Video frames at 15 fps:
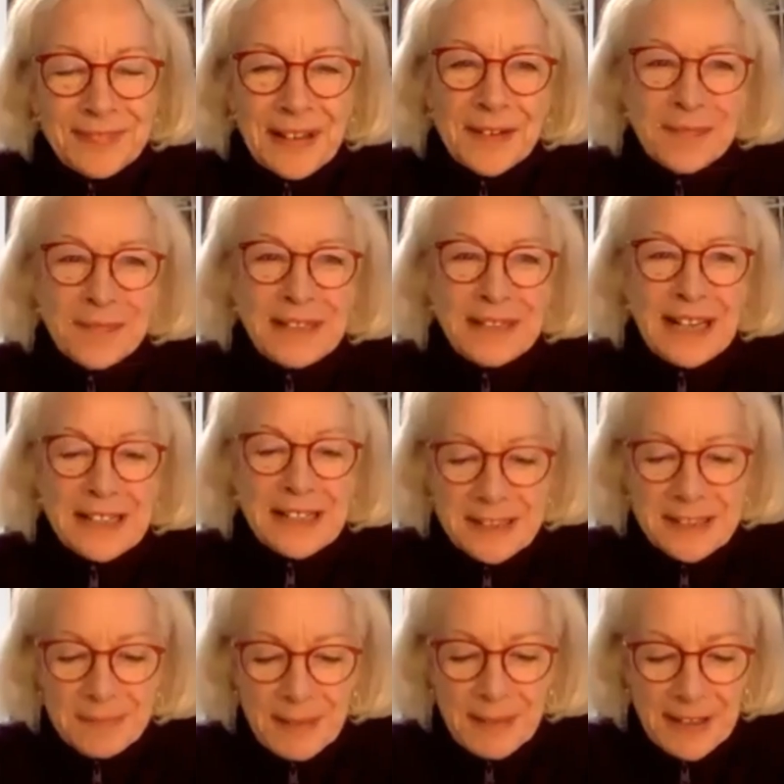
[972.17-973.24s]
Meenakshi,
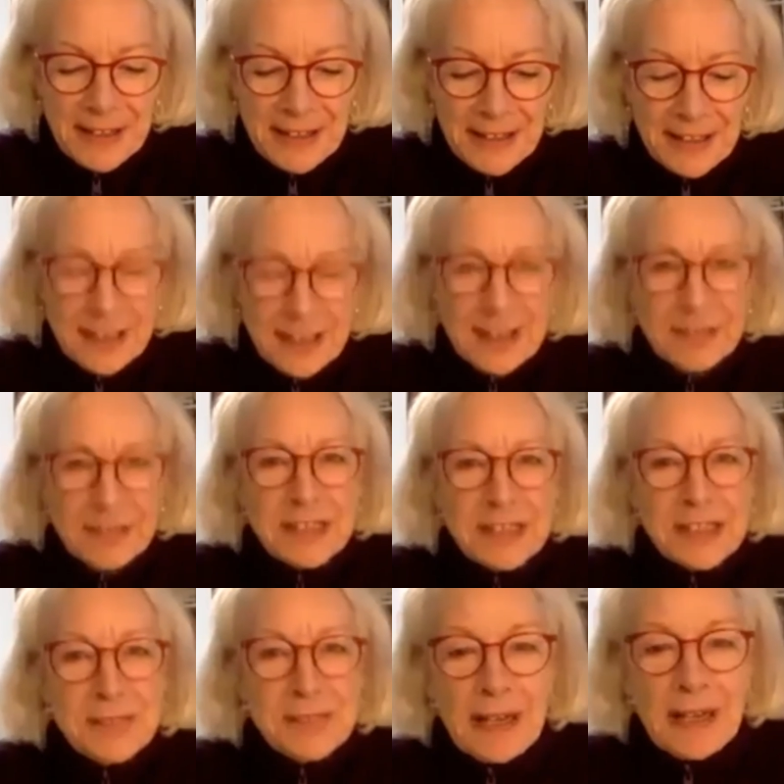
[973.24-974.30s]
my
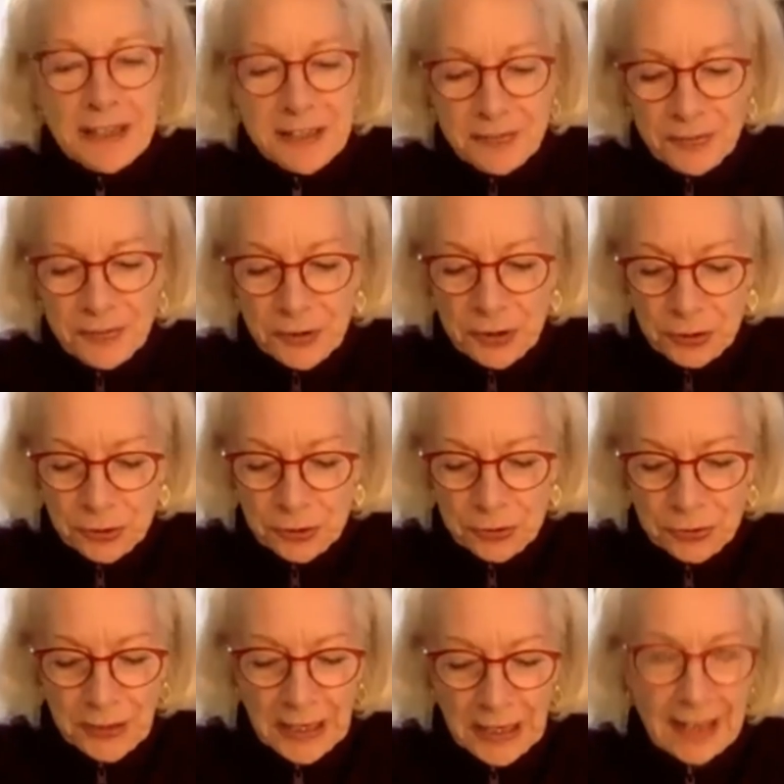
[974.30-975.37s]
respect for
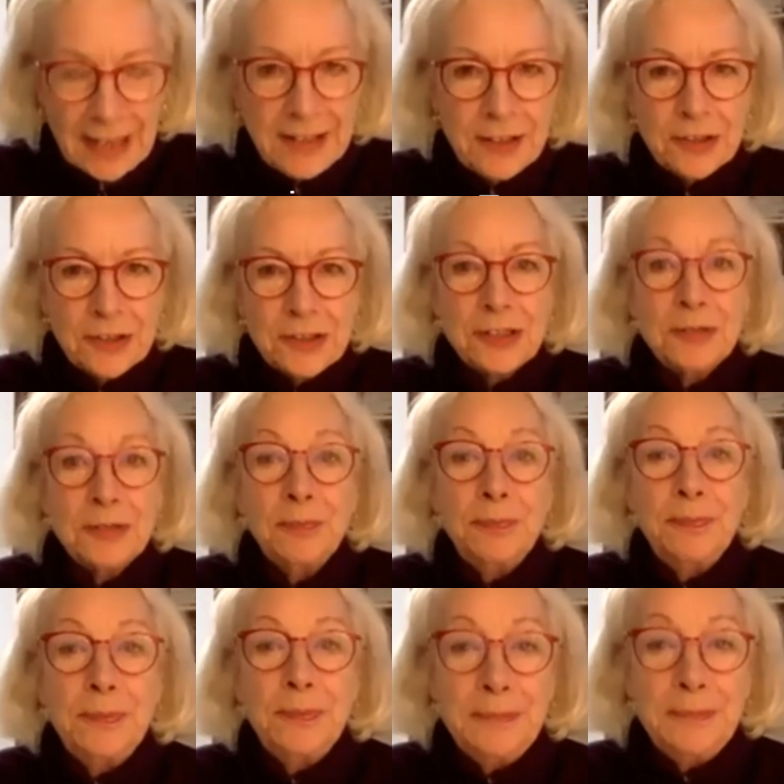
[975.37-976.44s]
you cannot
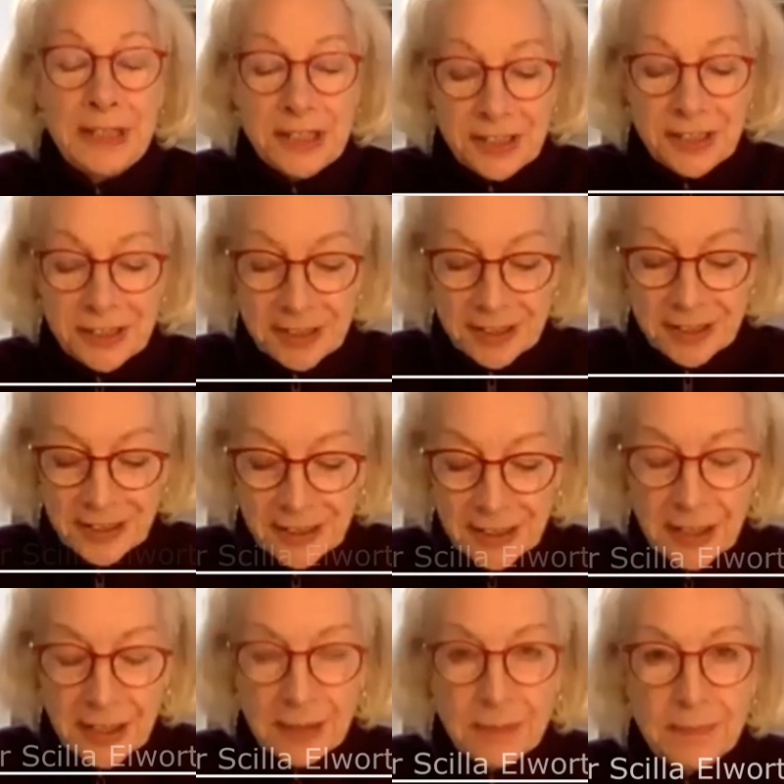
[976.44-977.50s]
be measured,
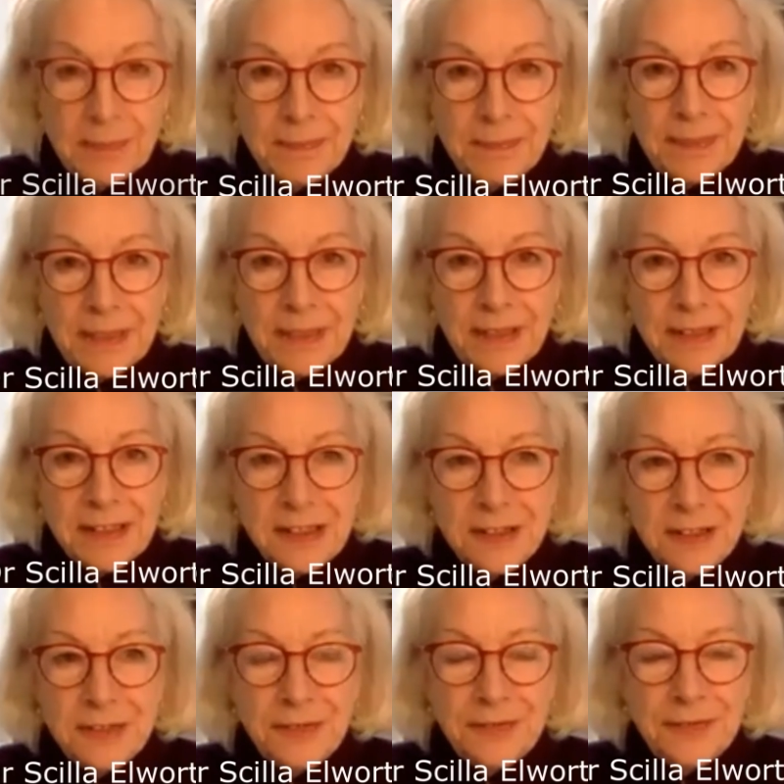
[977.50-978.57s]
because
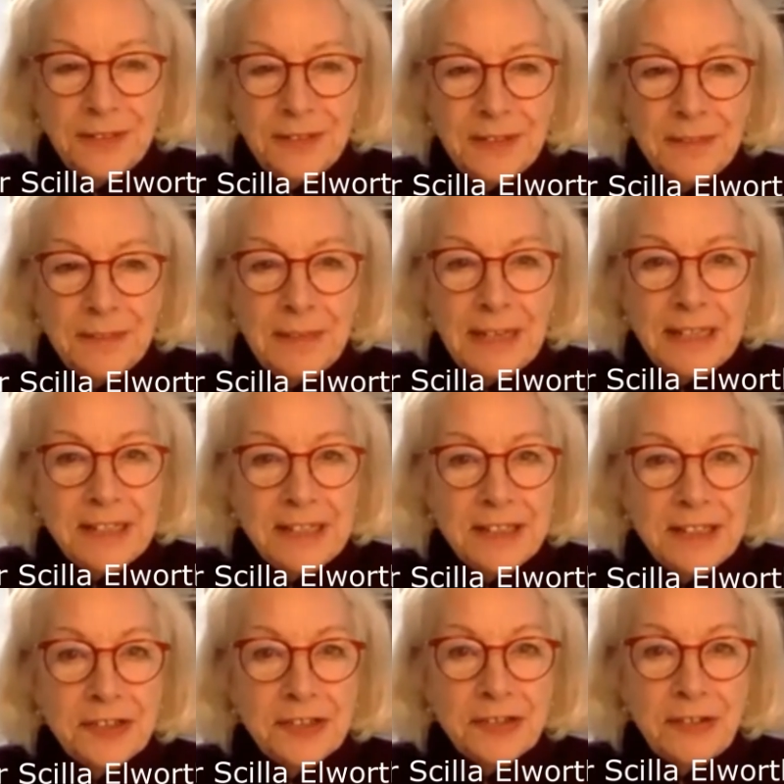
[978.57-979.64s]
you've blazed the
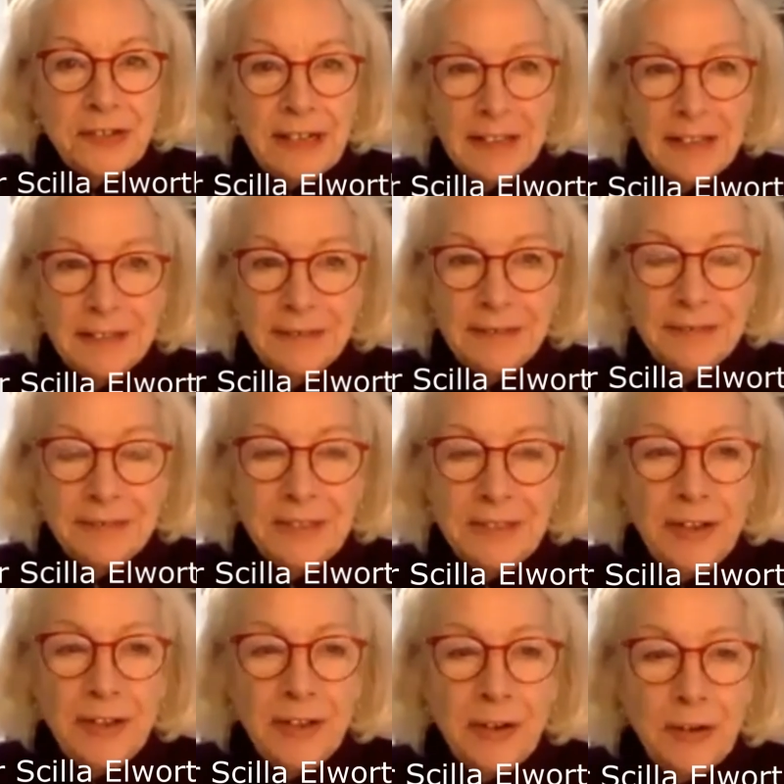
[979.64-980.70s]
trail
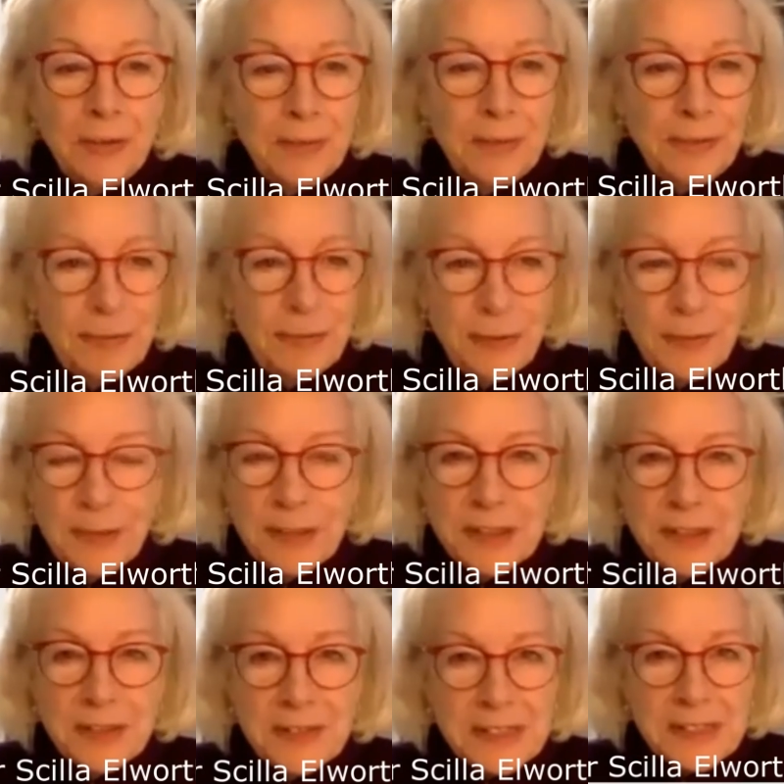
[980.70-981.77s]
long before most
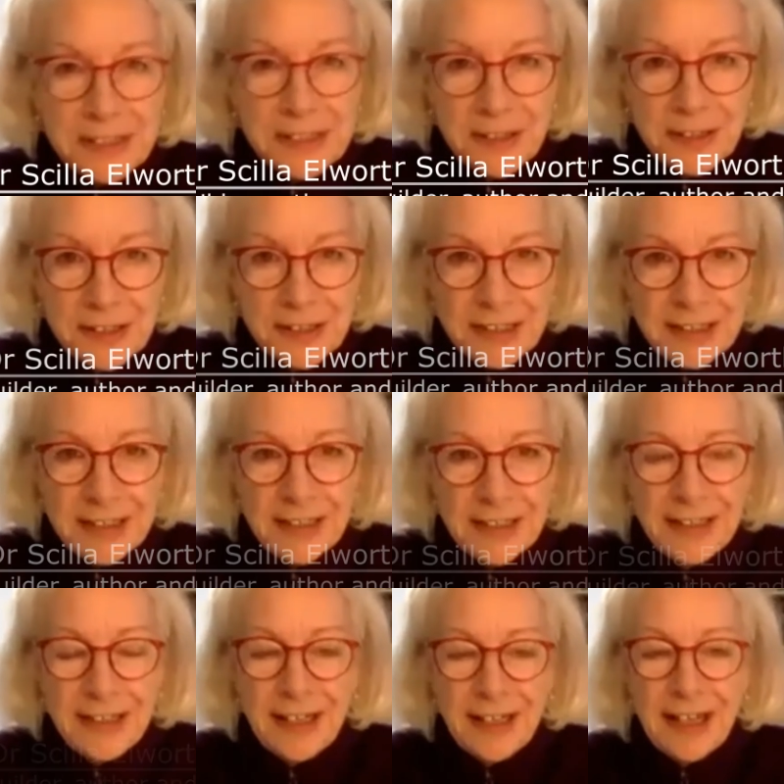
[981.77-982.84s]
of us started.
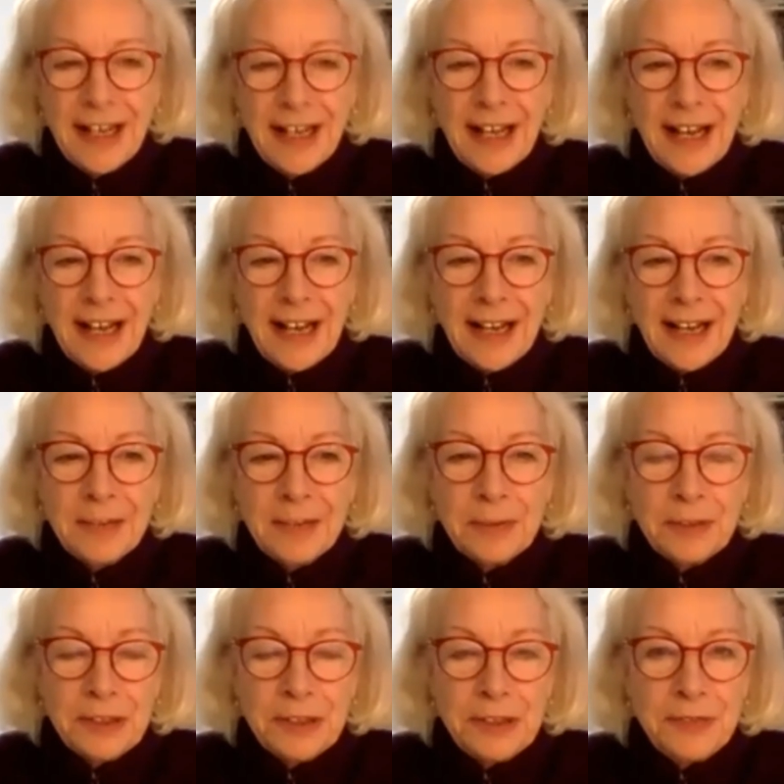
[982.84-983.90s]
And
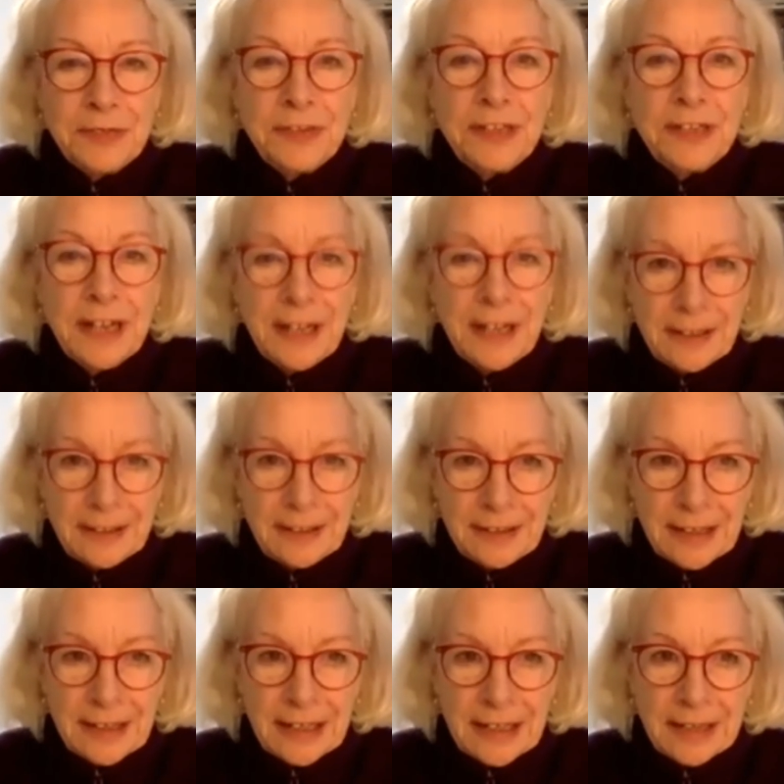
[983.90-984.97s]
what you've done
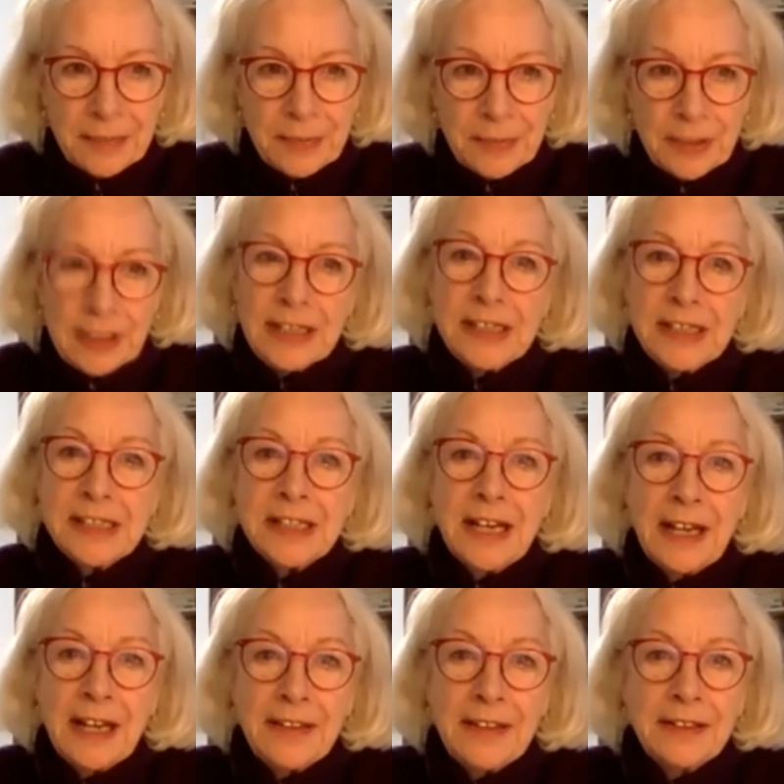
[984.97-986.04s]
in bringing
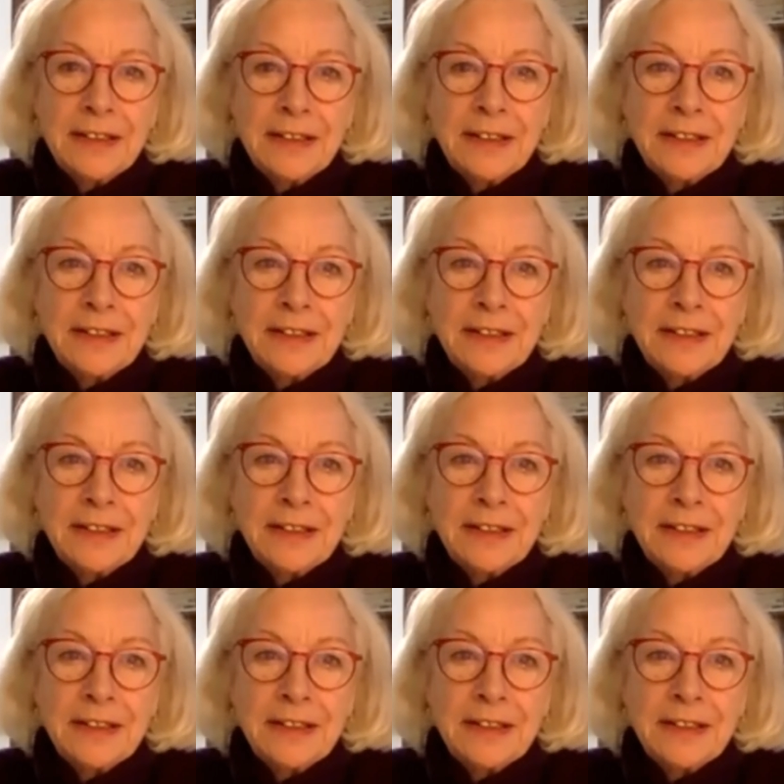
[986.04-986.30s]
together